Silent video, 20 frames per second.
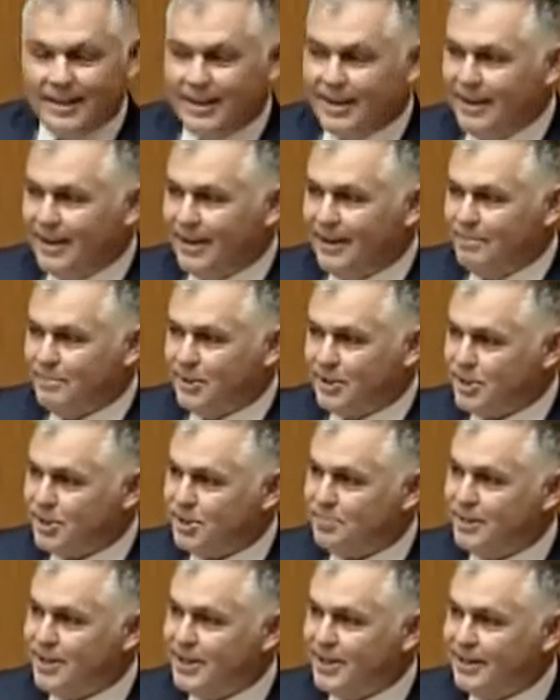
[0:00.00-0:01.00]
Mr
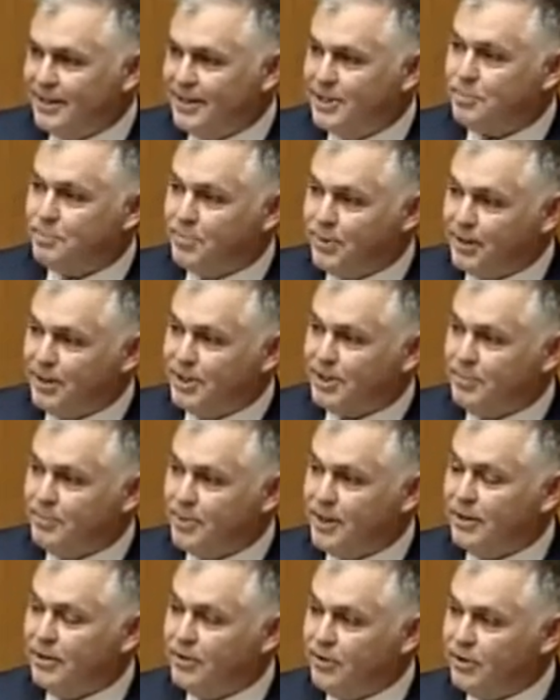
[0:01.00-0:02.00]
Speaker. This bill is
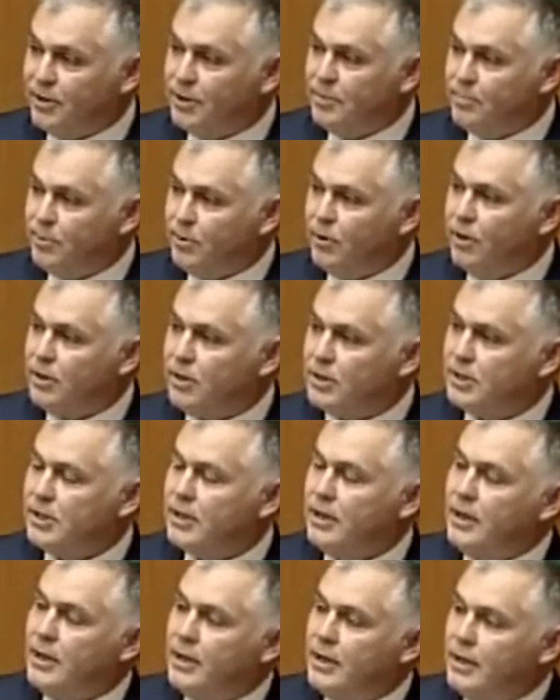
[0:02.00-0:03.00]
about non-compliance.
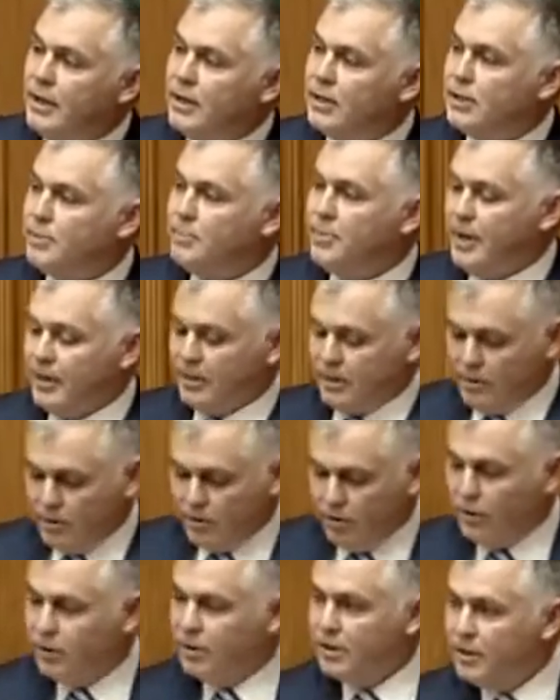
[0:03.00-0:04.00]
It's about the
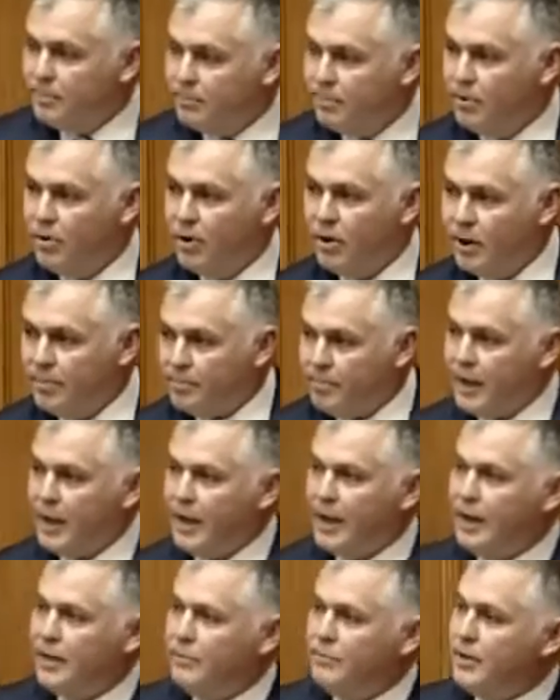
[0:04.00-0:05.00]
non-compliant
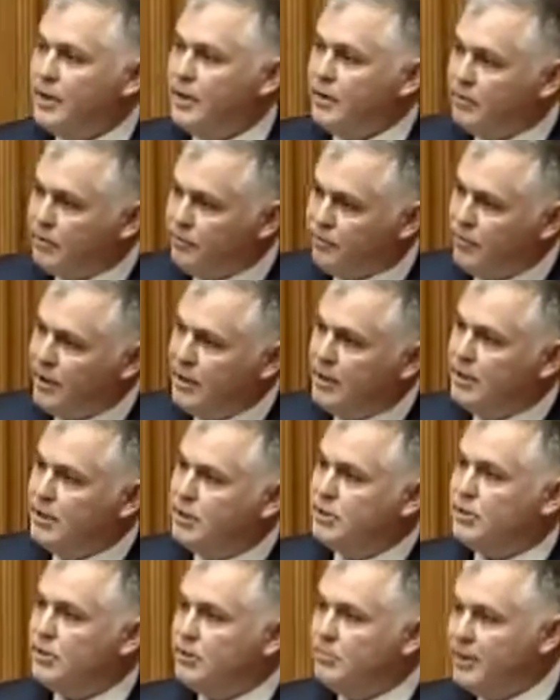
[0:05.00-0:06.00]
behaviour of
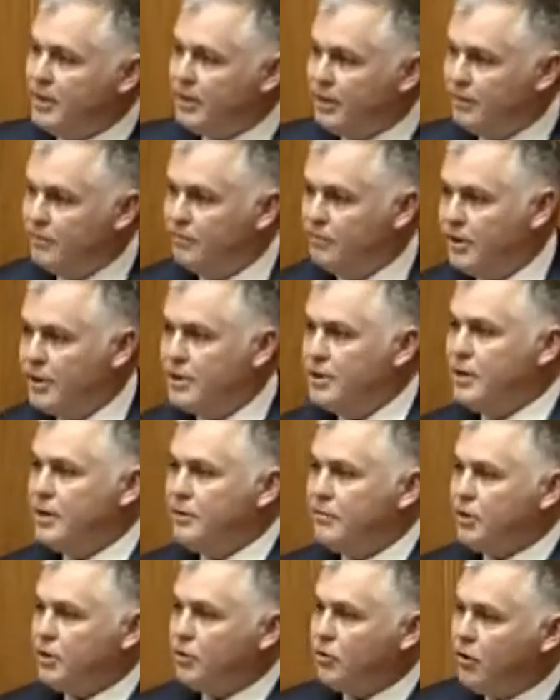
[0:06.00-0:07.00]
offenders who have been convicted
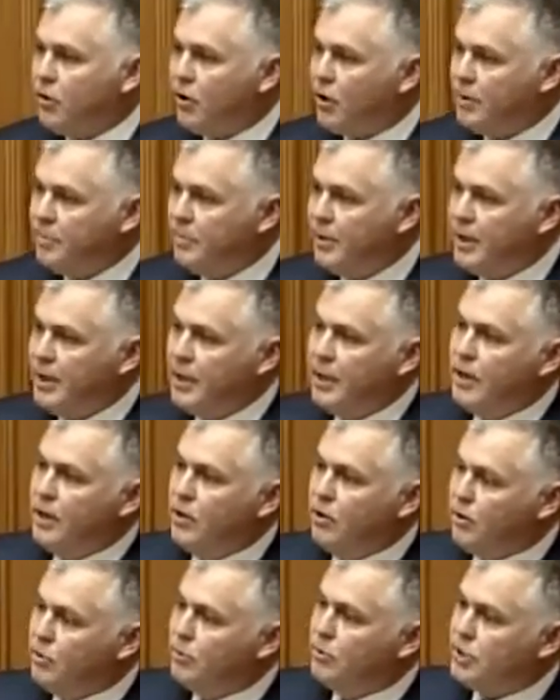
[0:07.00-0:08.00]
of a crime,
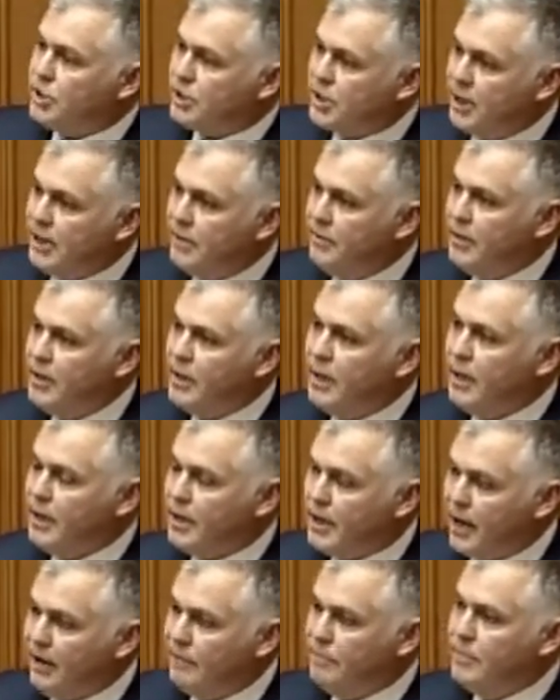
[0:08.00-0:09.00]
who are receiving a
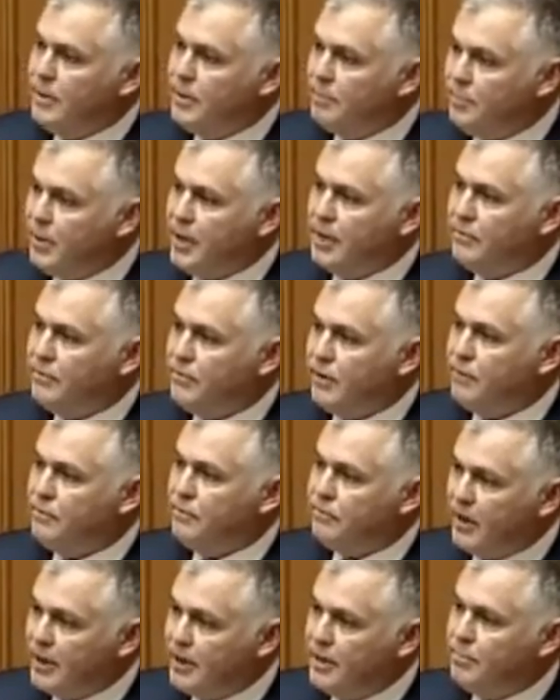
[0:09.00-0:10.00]
government benefit
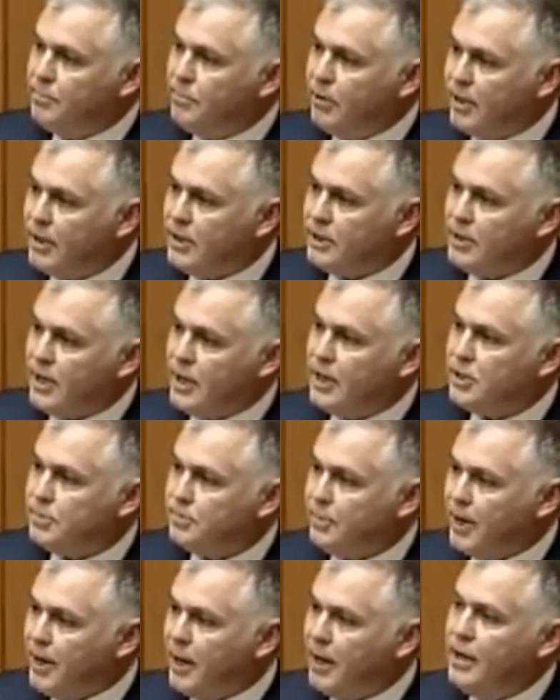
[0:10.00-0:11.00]
funded by the
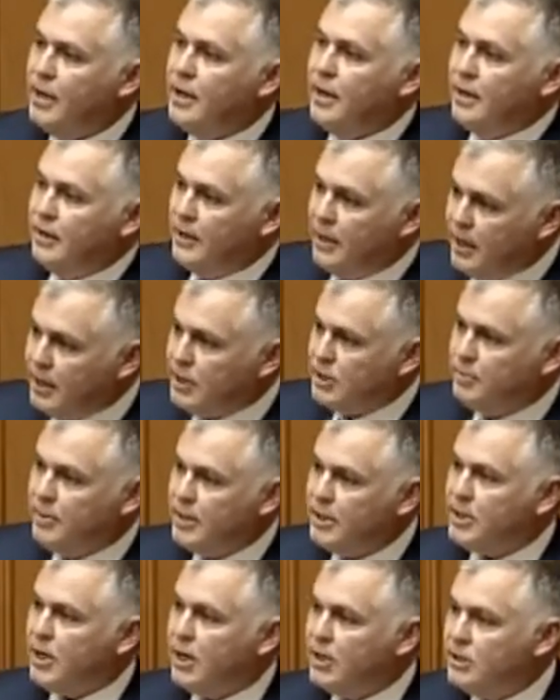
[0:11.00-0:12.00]
taxpayer. The
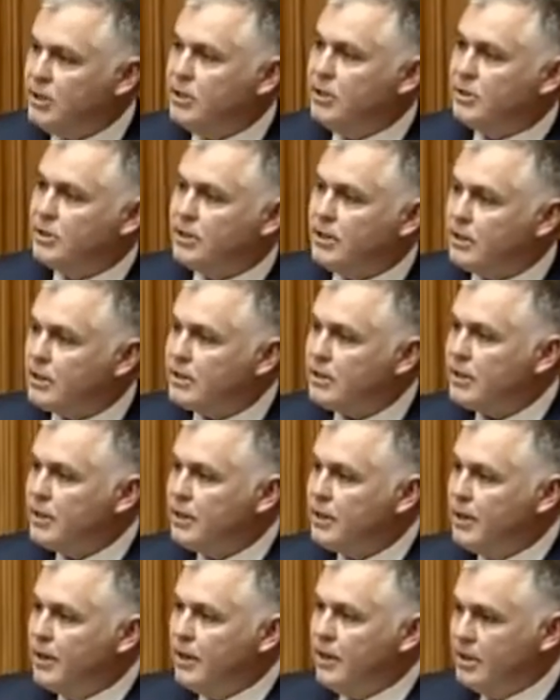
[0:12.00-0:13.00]
expectation is this,
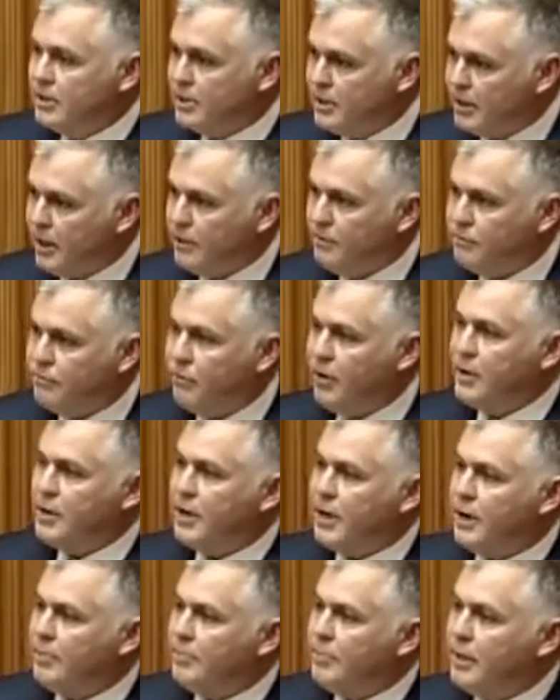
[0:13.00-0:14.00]
is that they
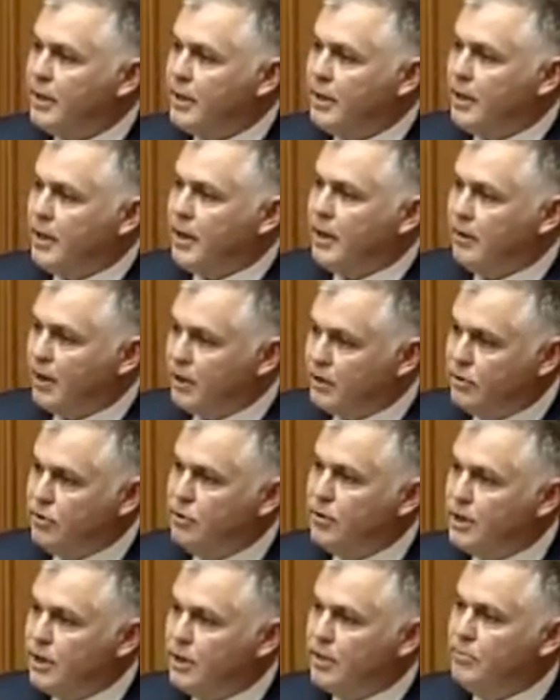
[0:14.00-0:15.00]
front up and they
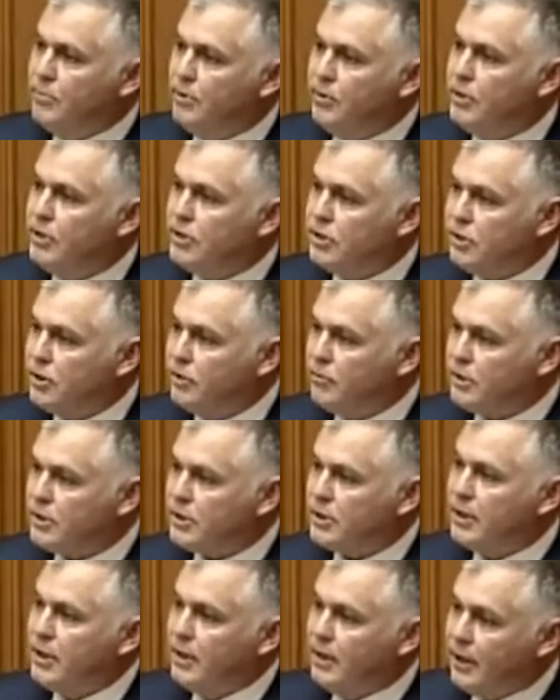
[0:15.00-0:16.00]
do their community
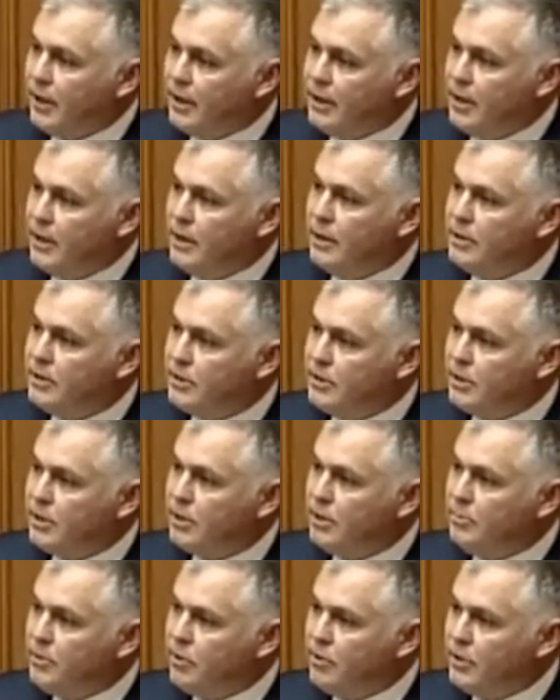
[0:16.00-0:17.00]
service. They get into the
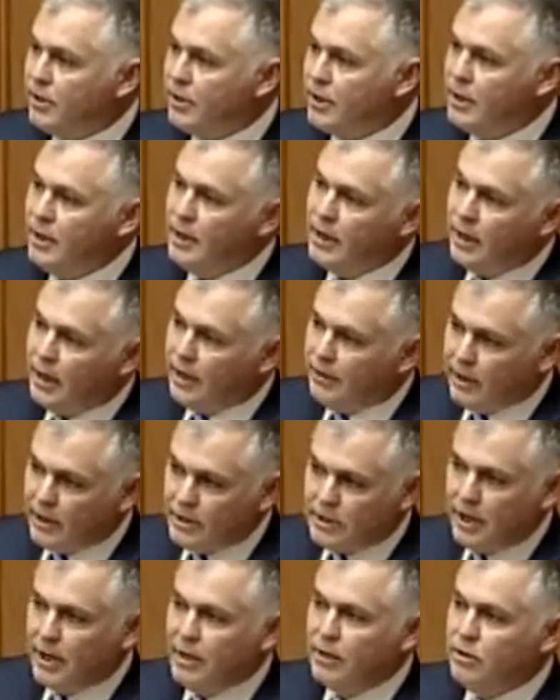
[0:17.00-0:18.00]
community and
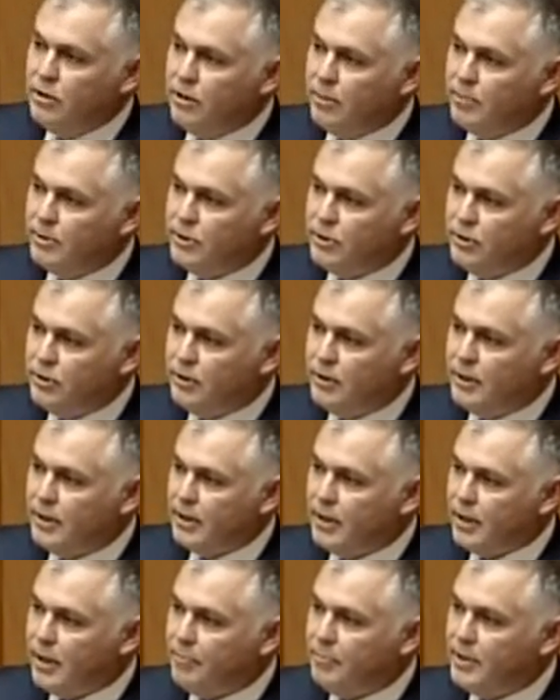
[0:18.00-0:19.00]
they take the opportunity
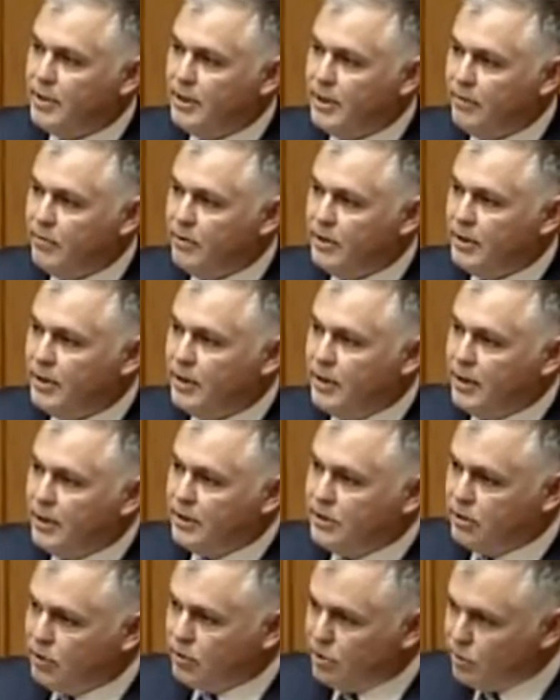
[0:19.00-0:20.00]
that they've been given
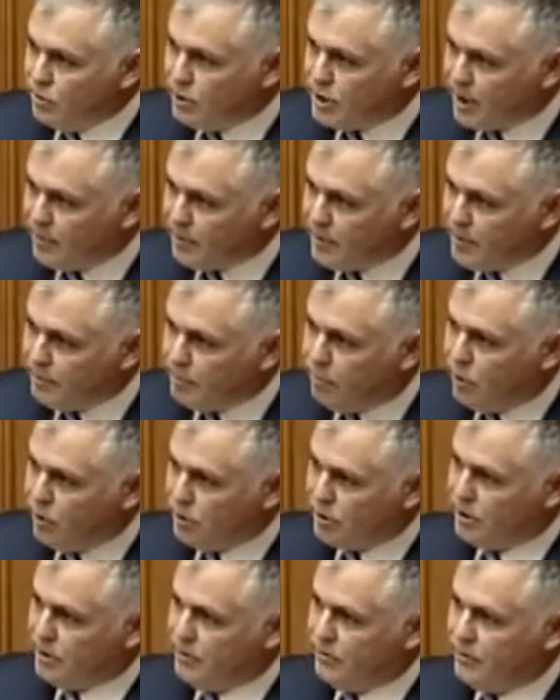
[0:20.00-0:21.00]
to do something
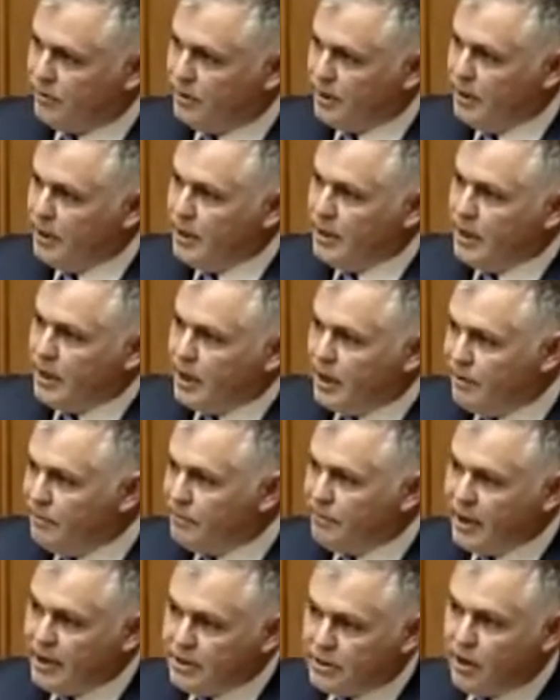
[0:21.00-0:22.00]
positive.
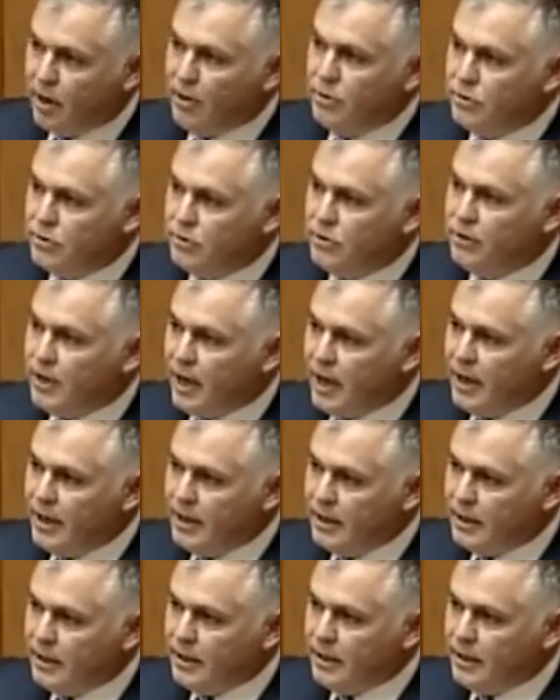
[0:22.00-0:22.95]
If they don't do that,